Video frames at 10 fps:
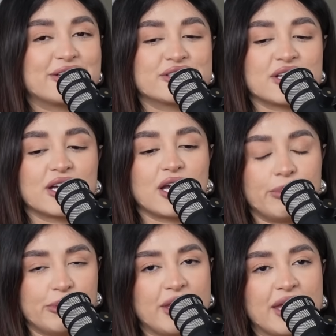There's a
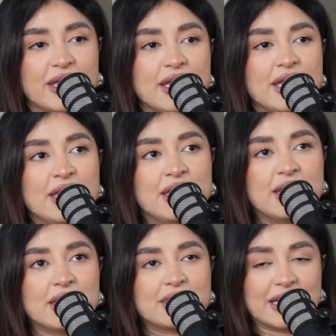couple, like,
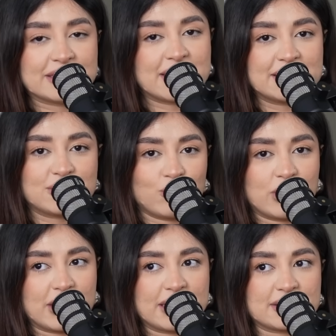things that I still
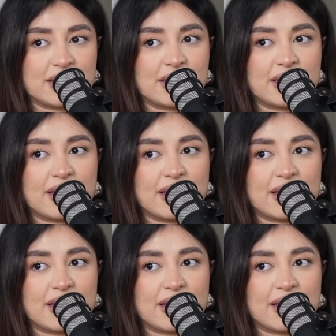want to get done.